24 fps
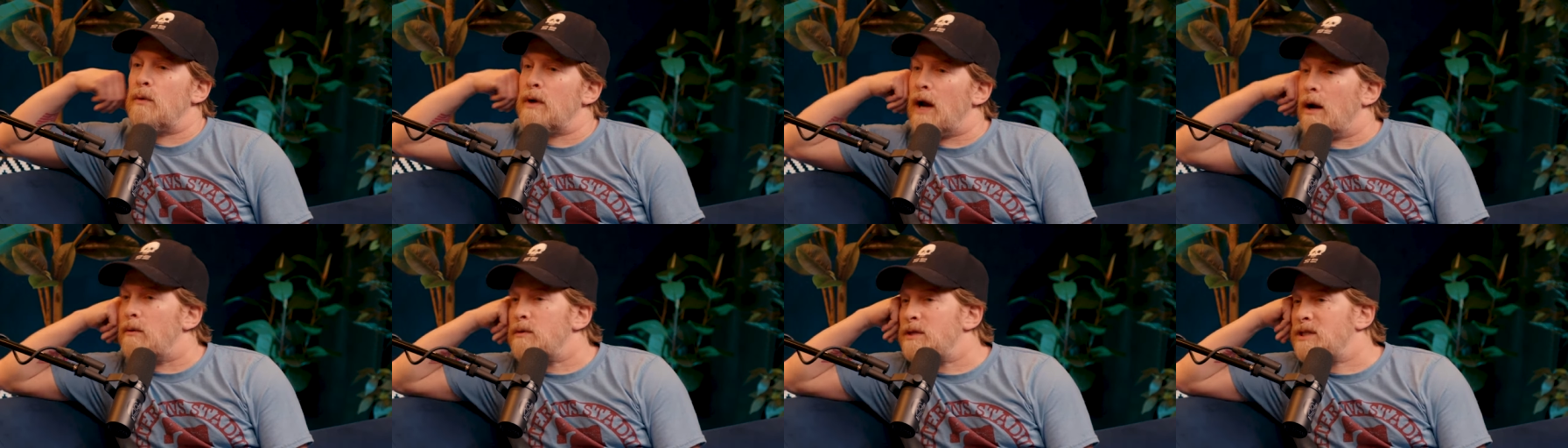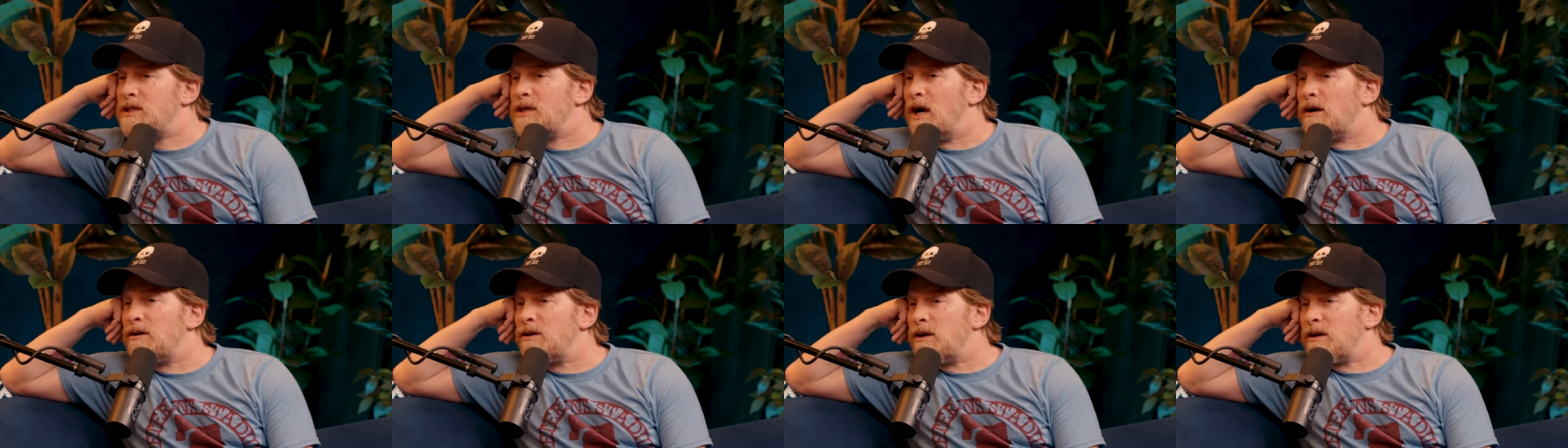When I
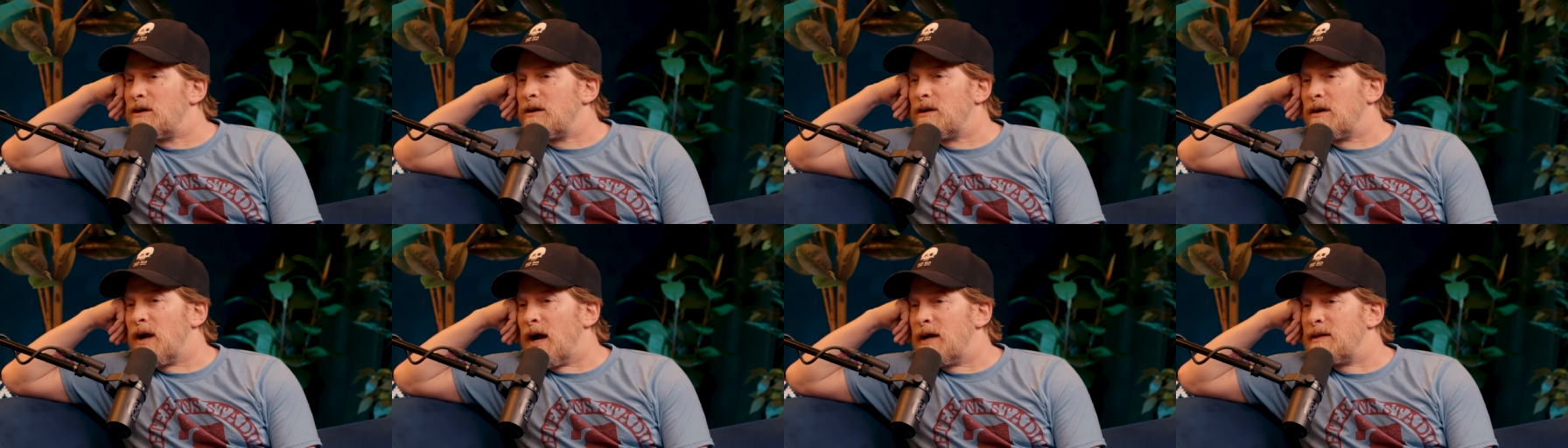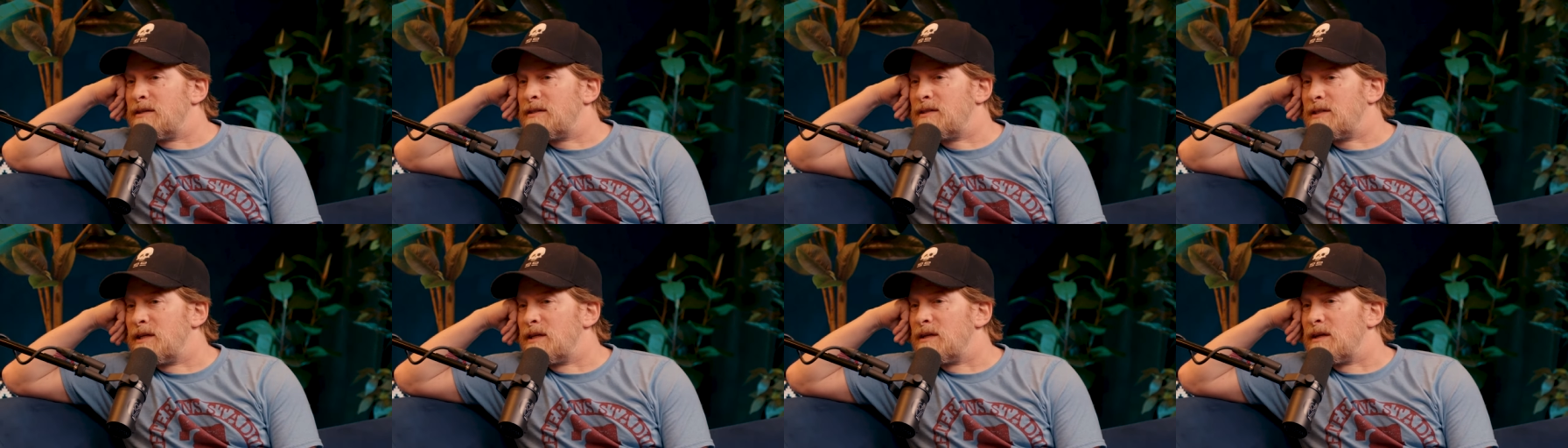was younger, I
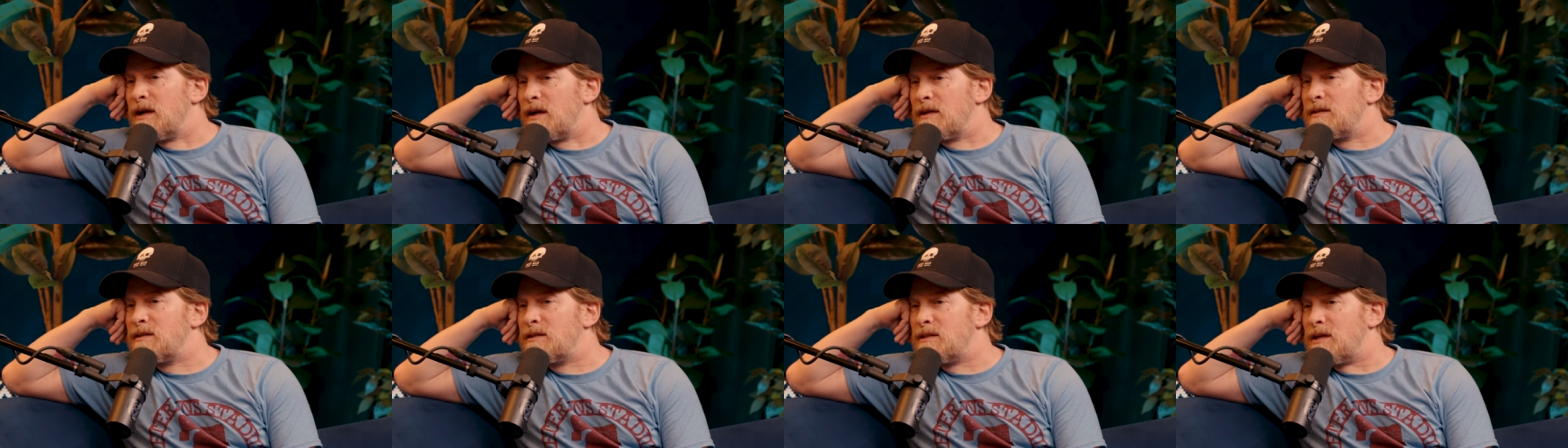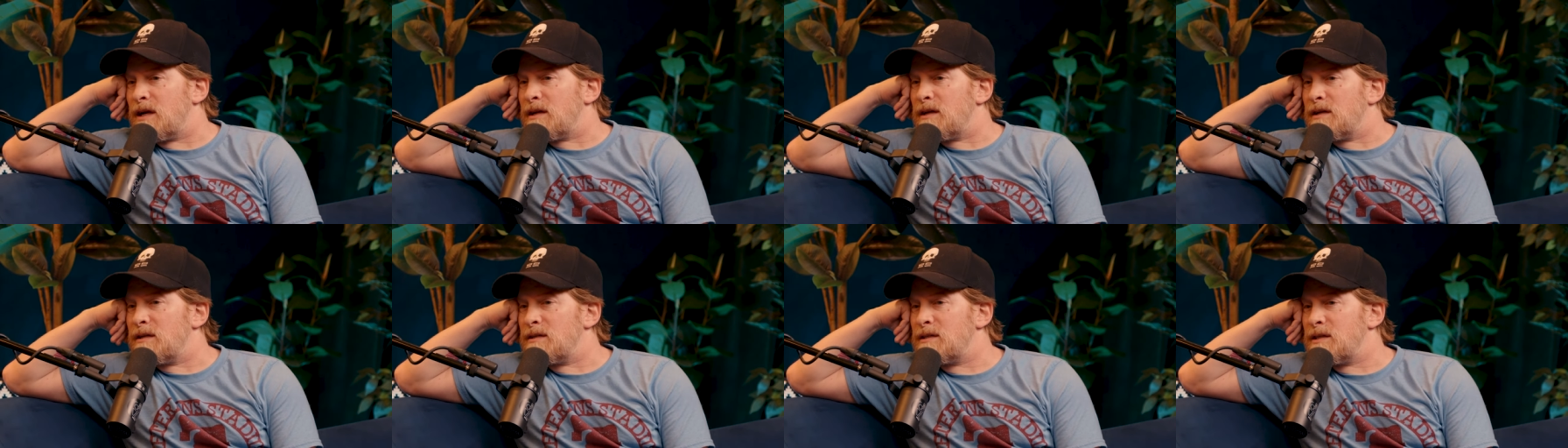did a
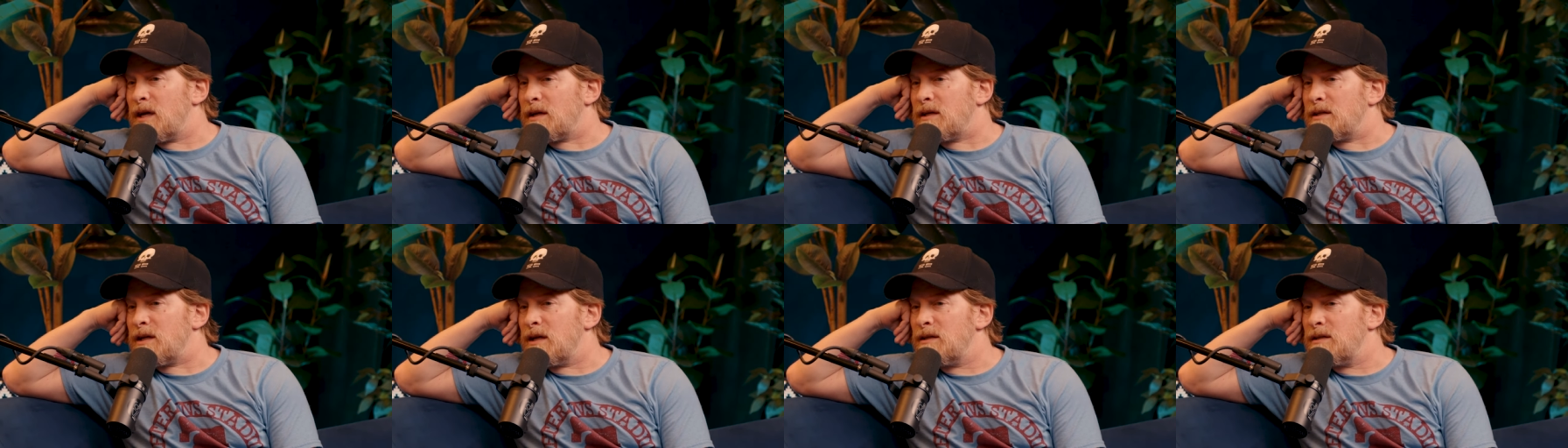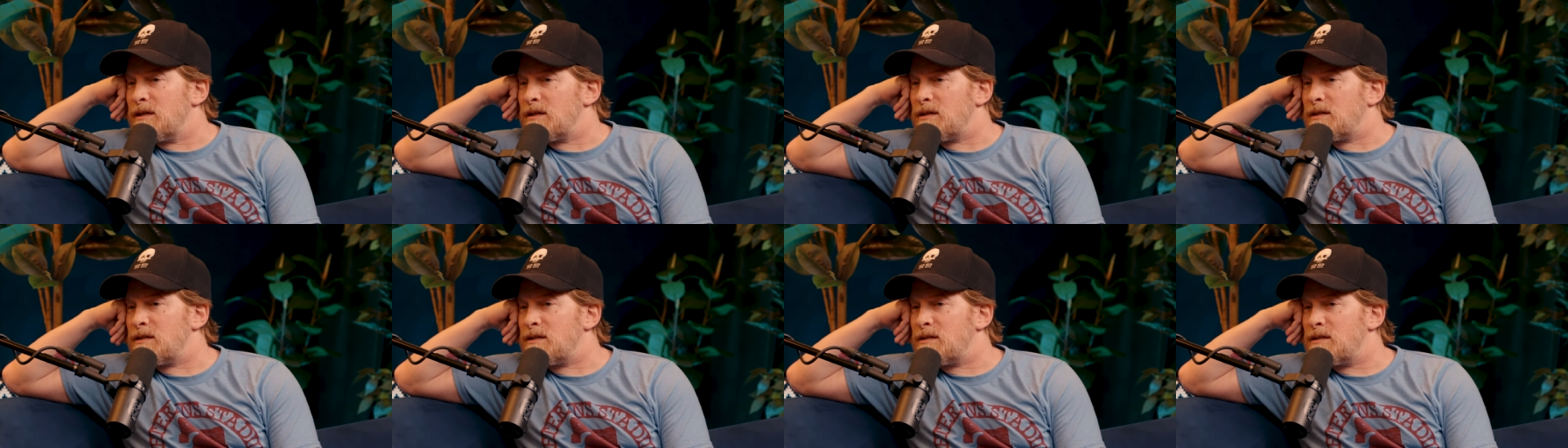ton of
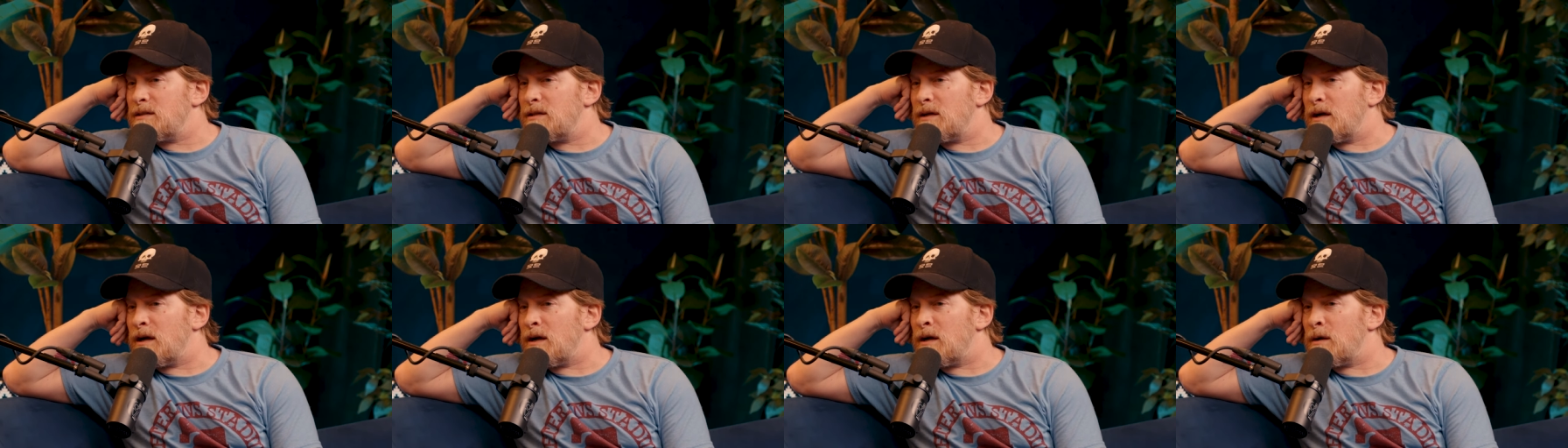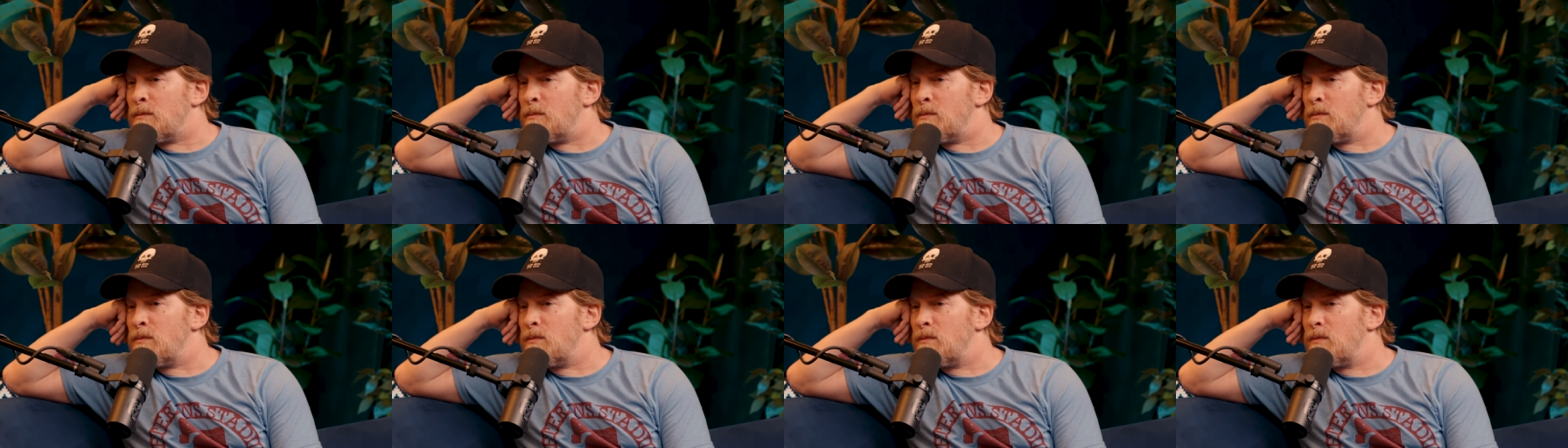psychedelics.
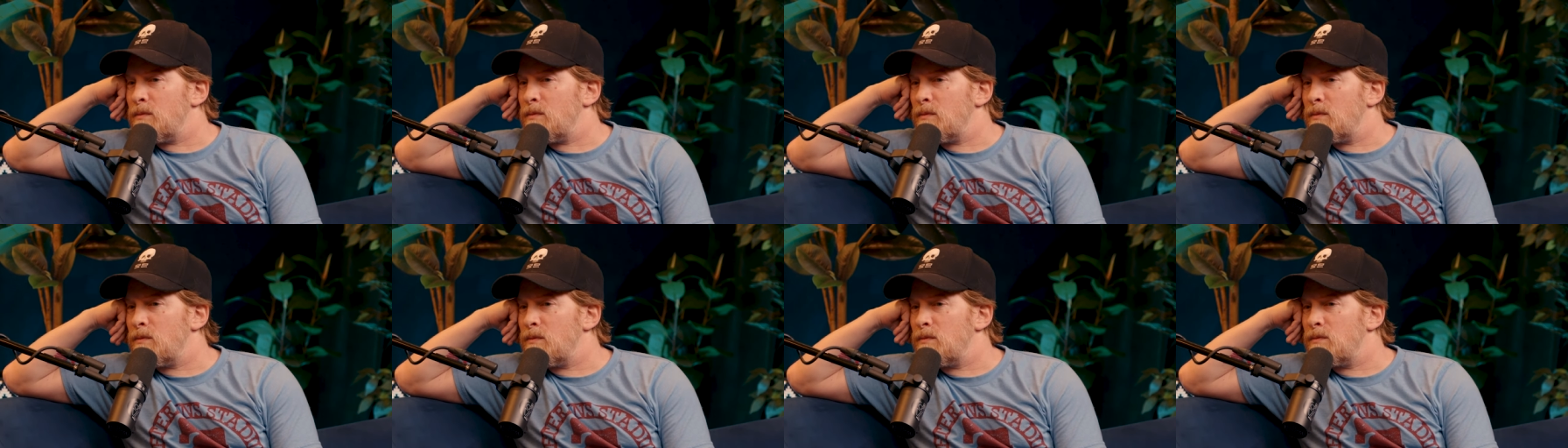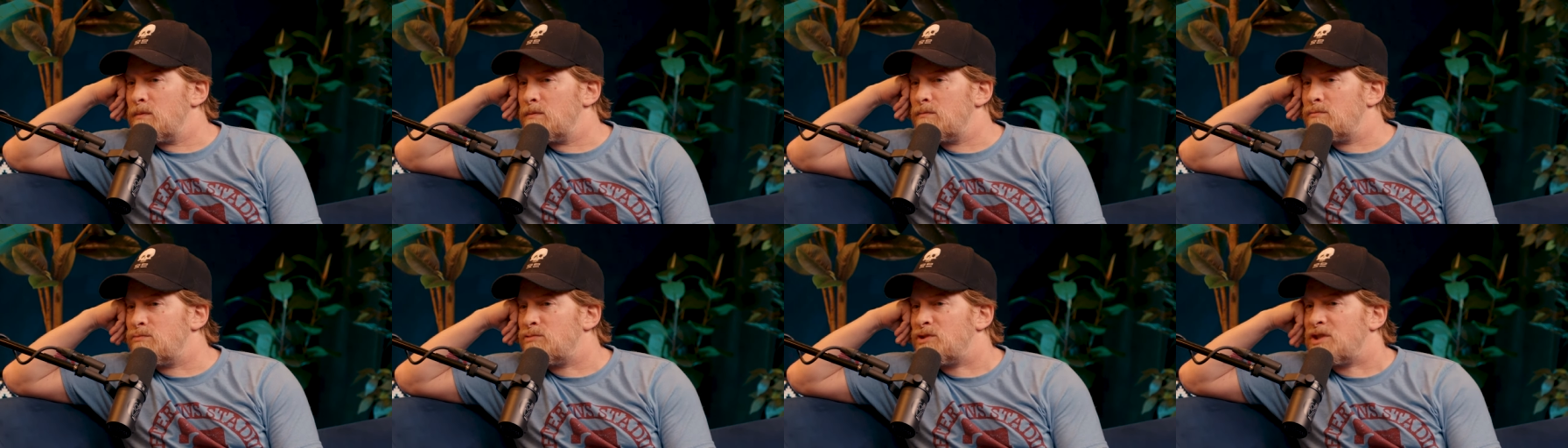Um,
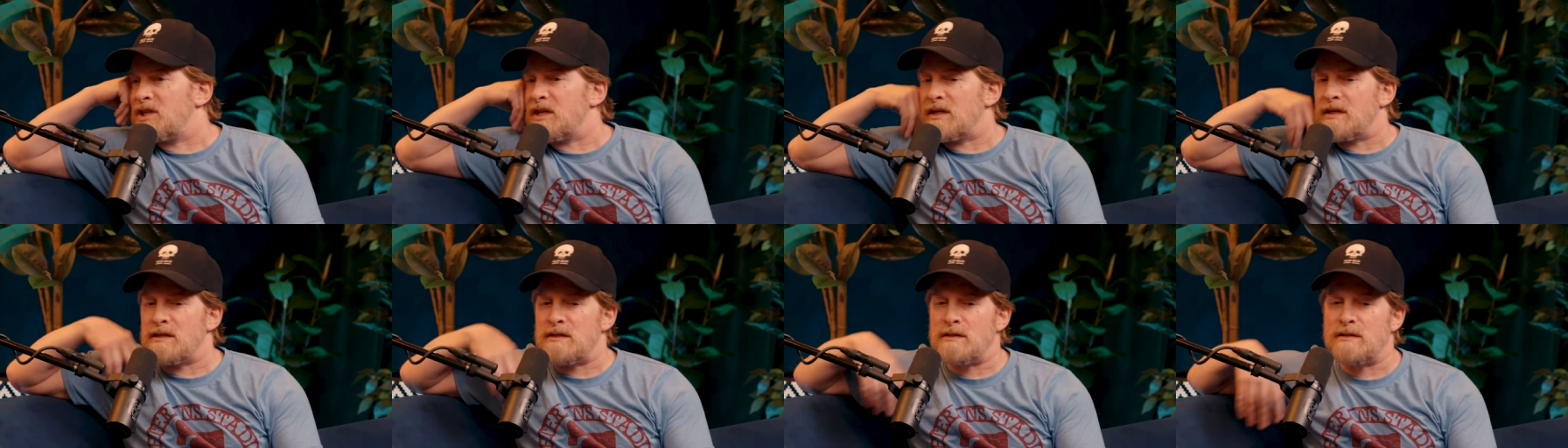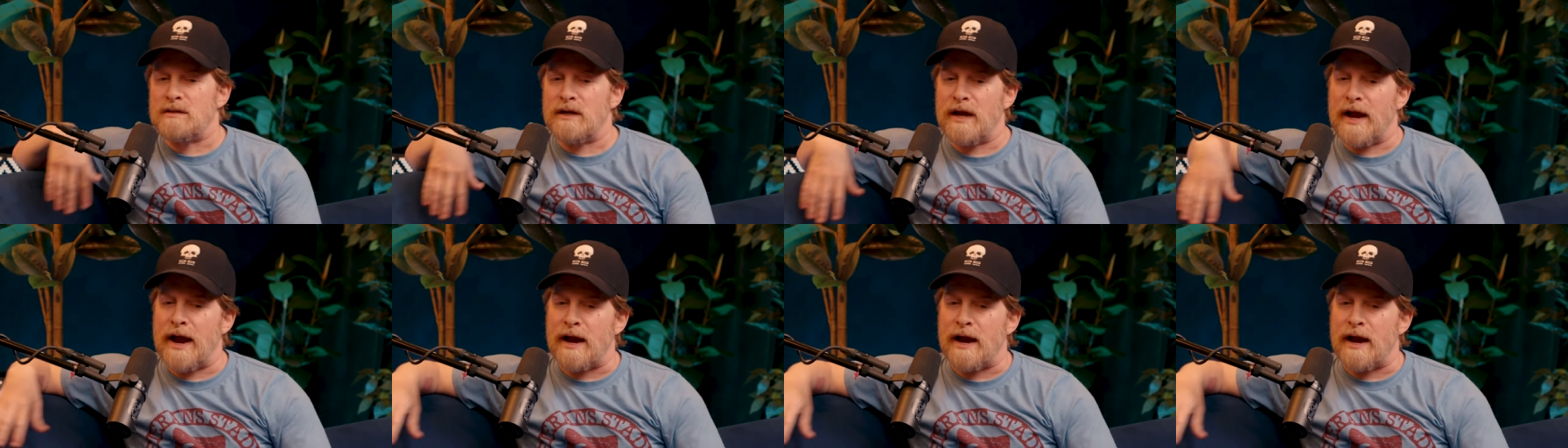did